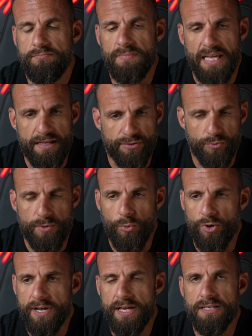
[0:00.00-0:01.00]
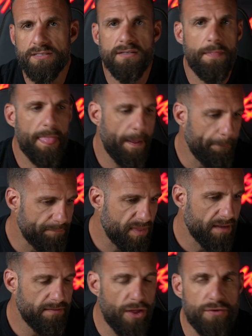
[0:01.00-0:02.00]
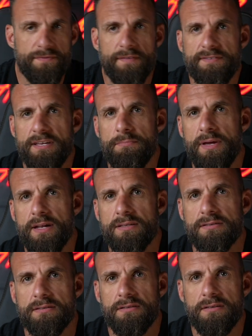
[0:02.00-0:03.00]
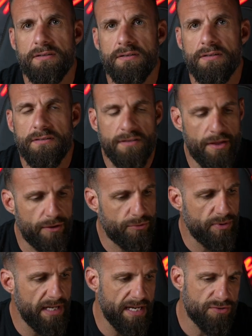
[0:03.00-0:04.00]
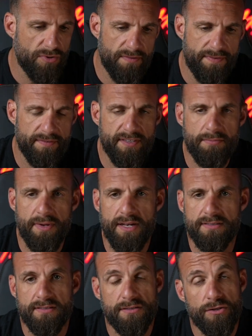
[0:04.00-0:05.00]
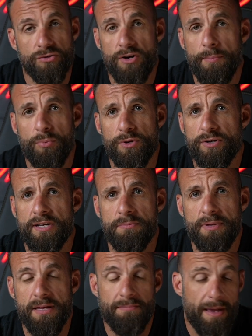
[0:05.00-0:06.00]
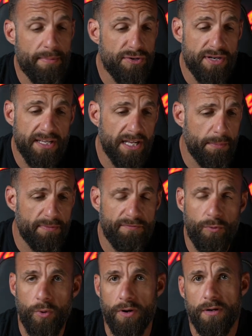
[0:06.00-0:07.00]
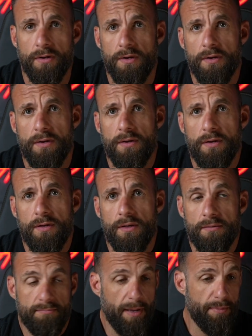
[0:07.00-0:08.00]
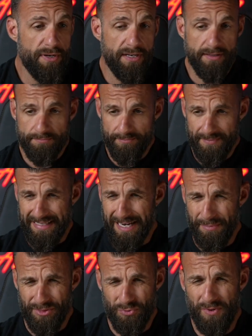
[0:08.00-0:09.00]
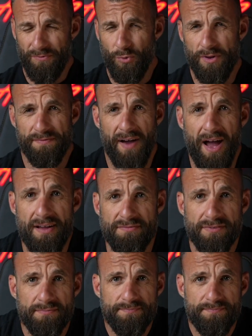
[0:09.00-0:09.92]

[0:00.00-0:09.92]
in three more days another 15 minutes another three days running 15 minutes until you're up where you need to be maybe you need to get up at four maybe you need to get up at 345.